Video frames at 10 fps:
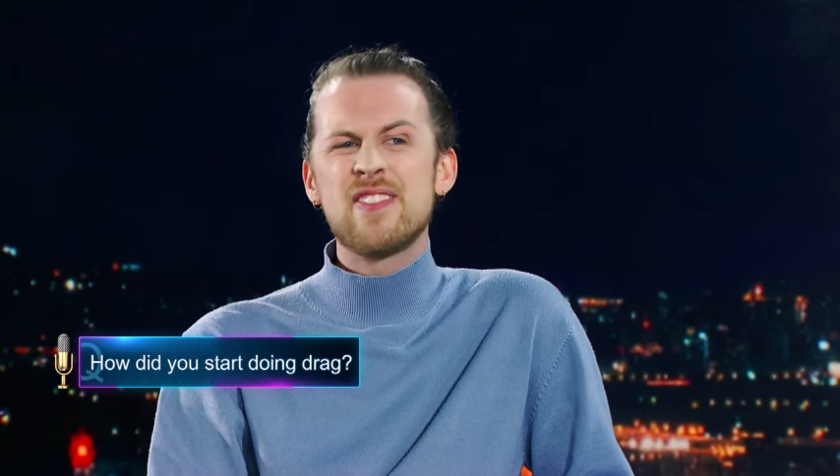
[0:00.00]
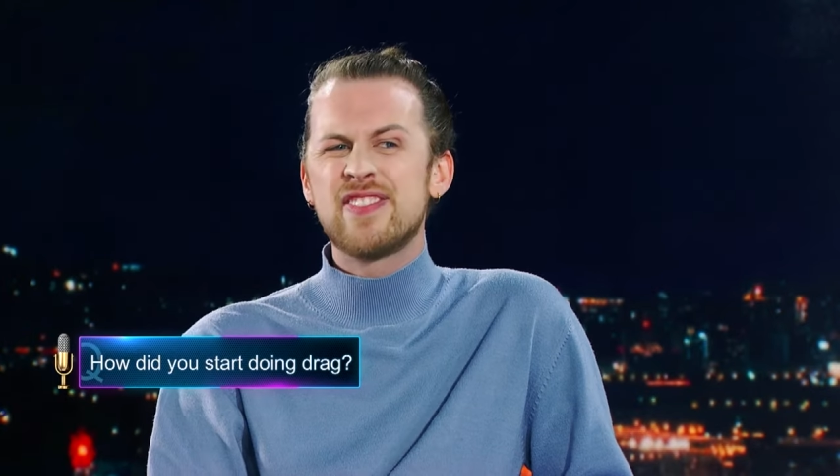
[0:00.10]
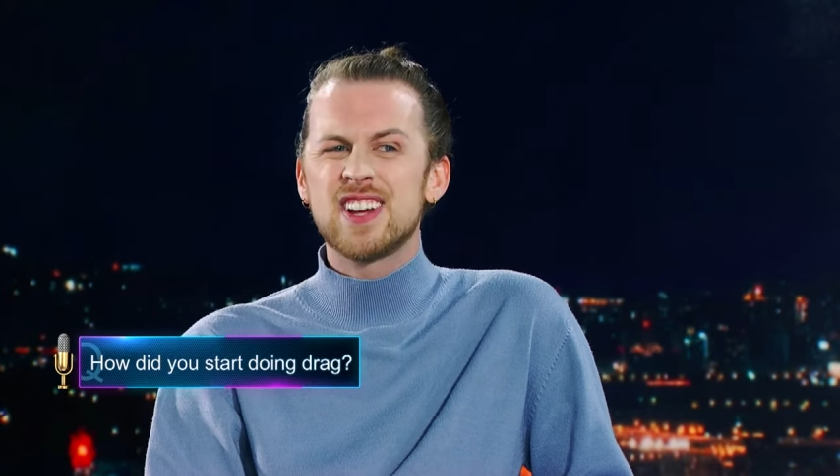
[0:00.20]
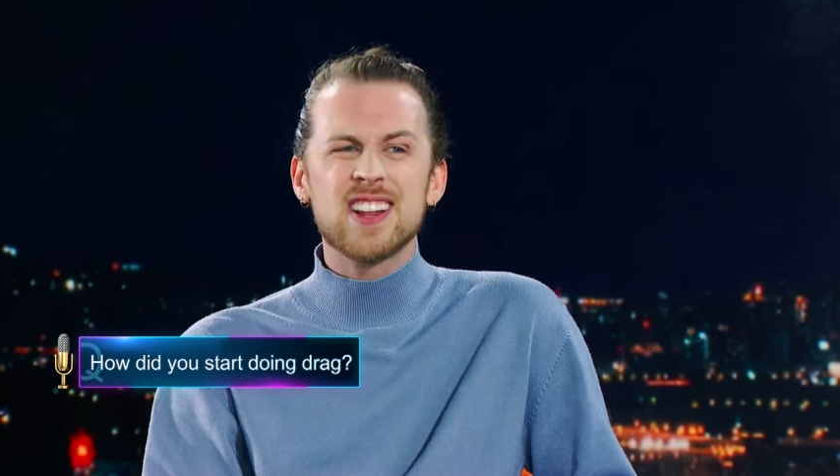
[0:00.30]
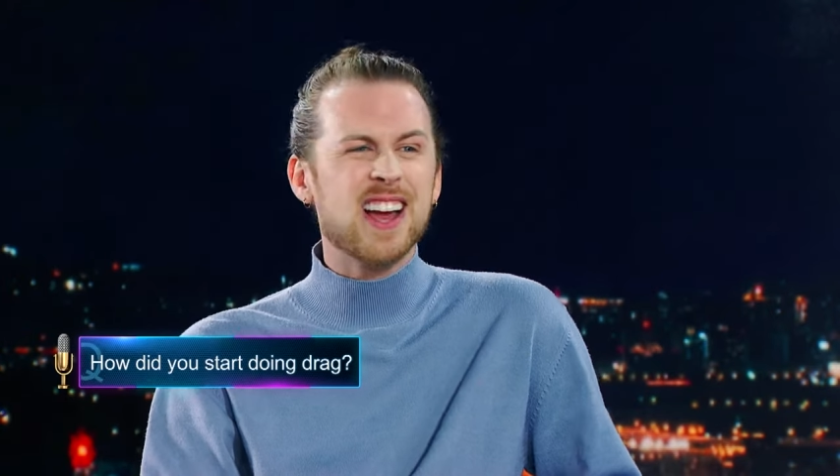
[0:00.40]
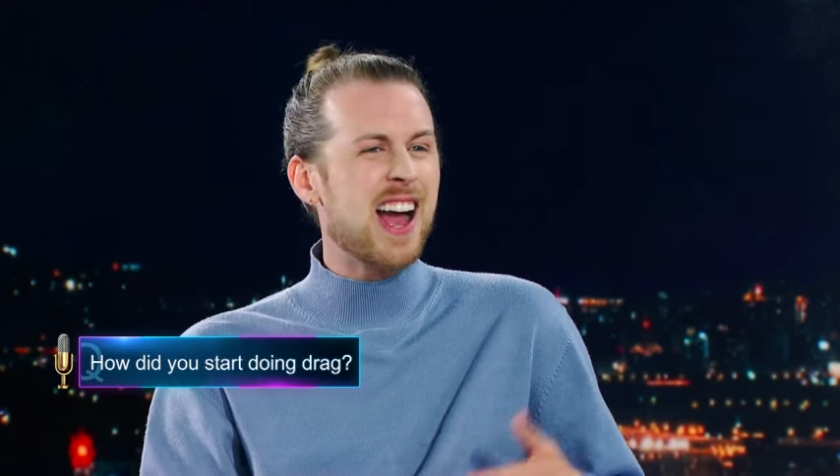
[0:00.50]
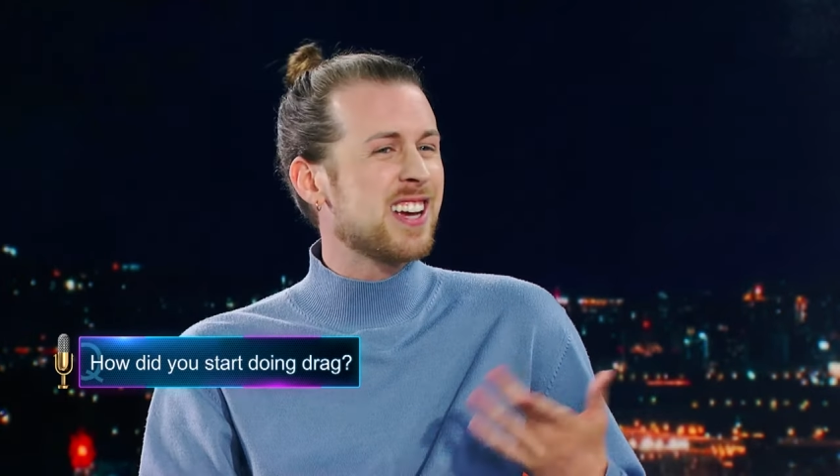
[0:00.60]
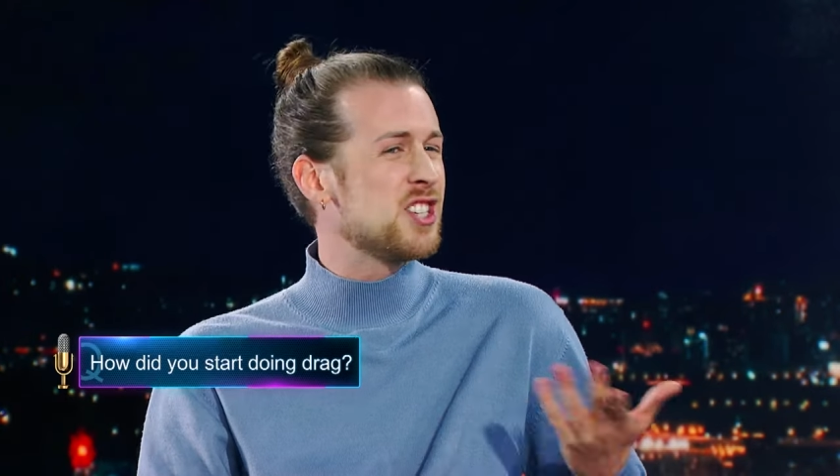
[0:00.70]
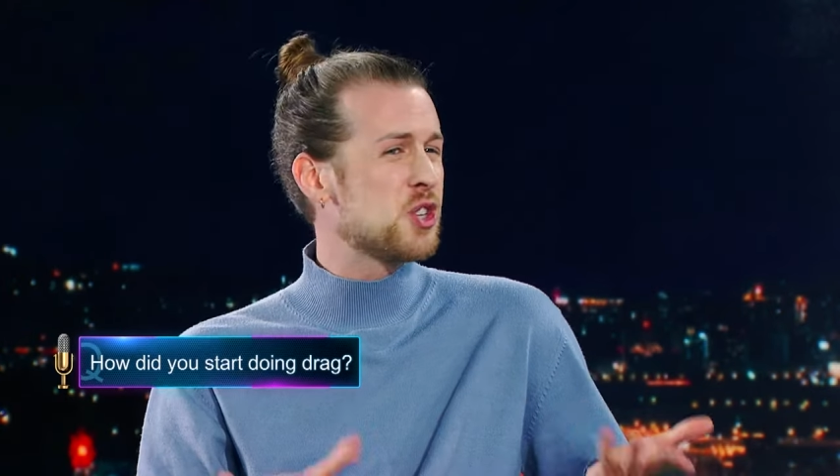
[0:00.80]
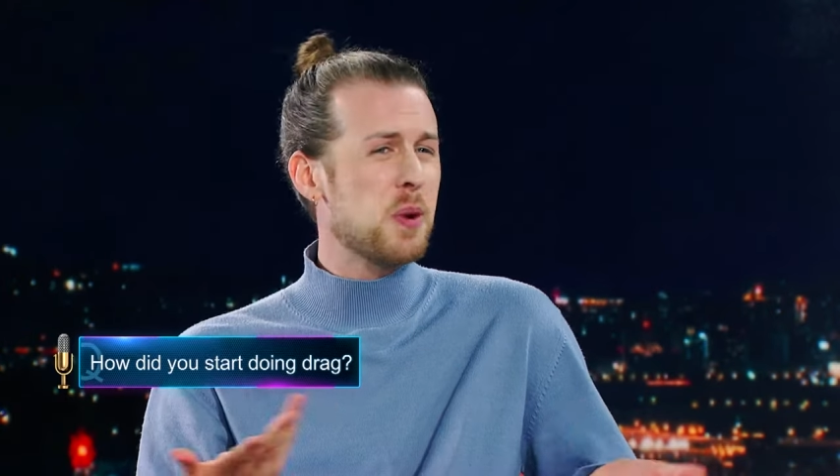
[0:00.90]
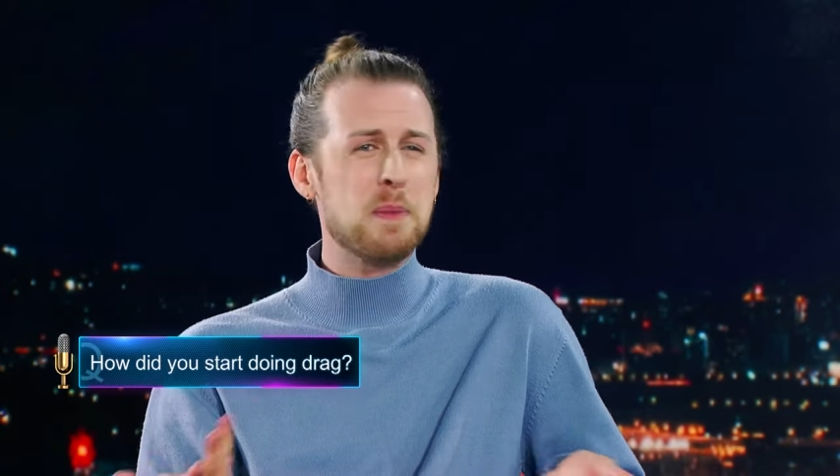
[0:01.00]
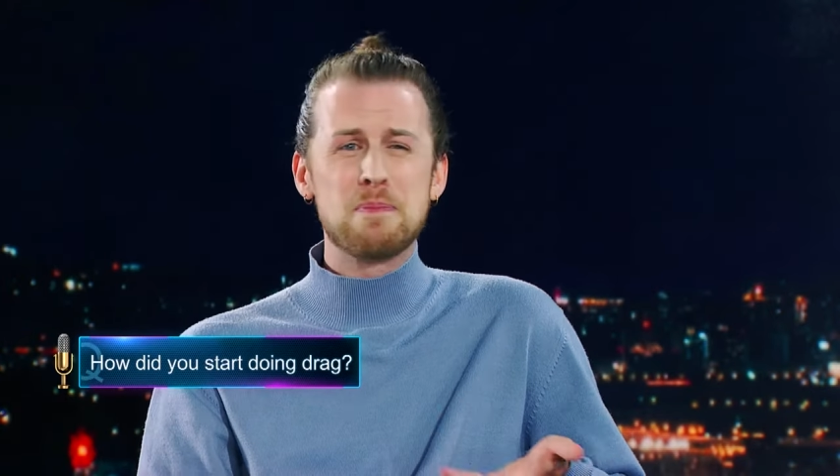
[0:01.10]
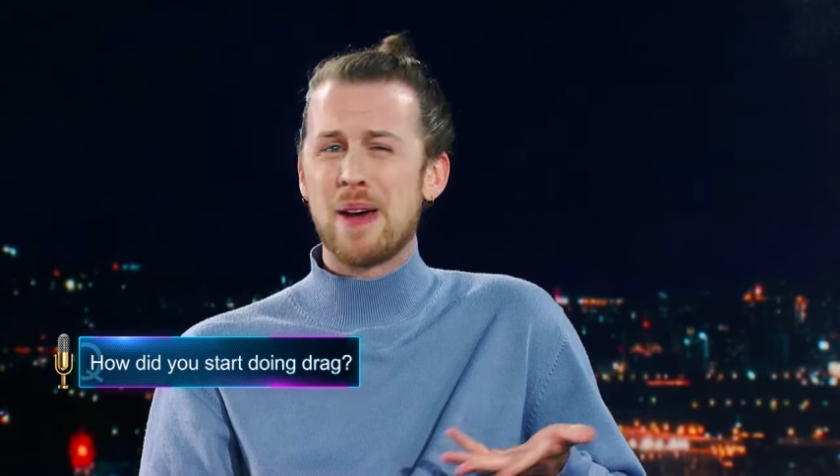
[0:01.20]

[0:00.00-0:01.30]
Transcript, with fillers: I feel like I can do it